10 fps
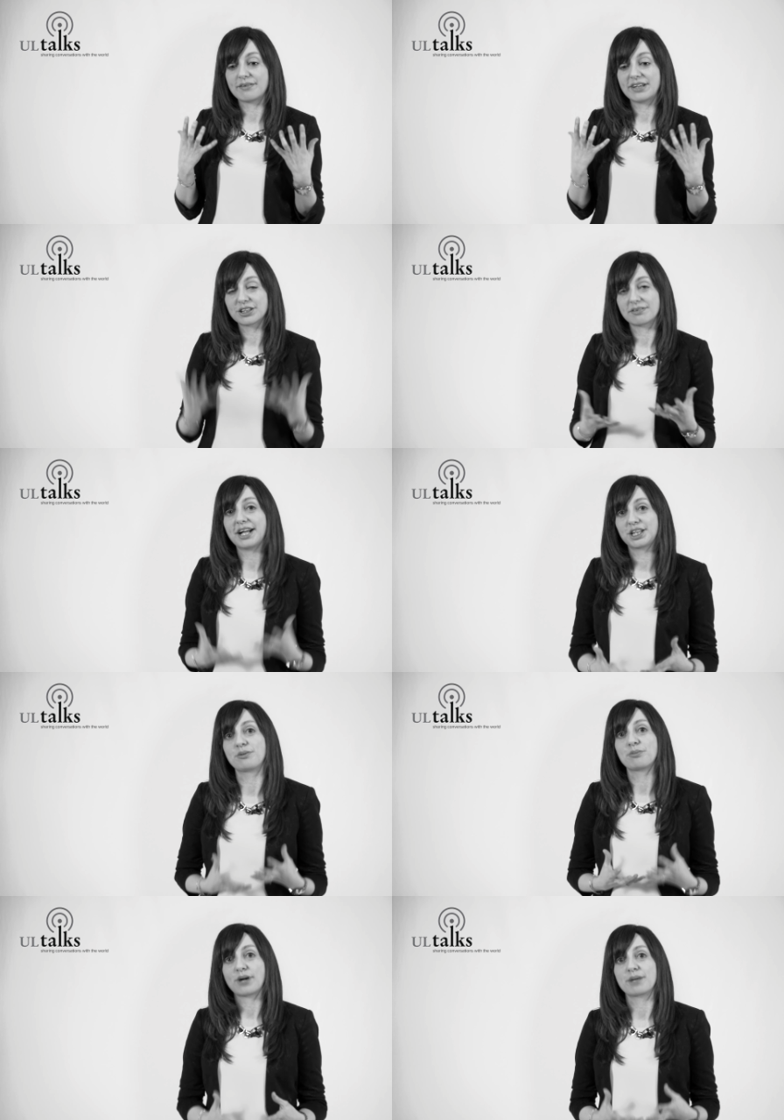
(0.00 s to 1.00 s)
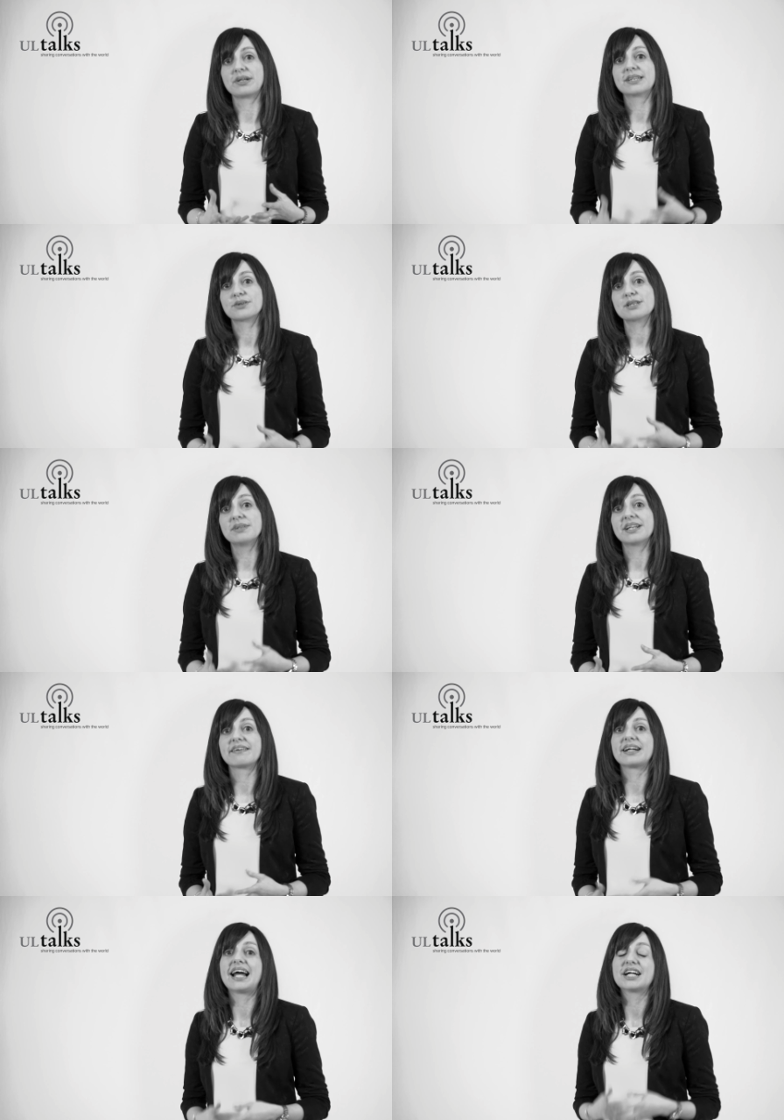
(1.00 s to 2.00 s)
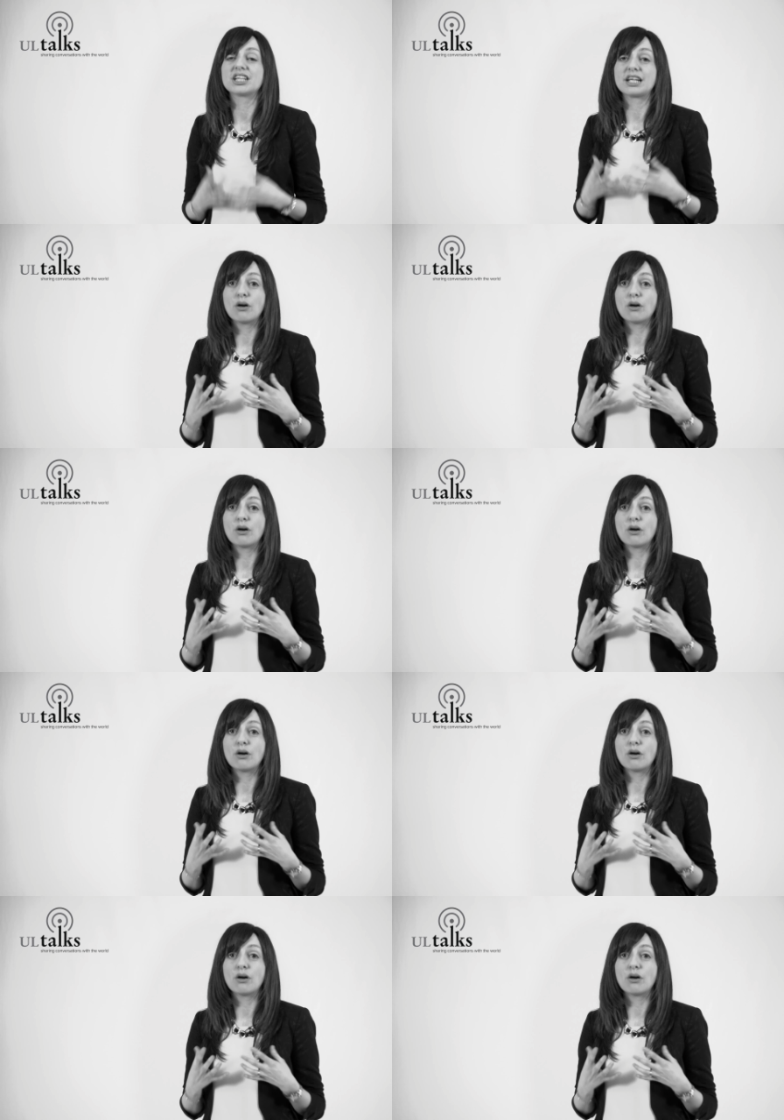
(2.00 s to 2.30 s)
interaction with primary source material, actually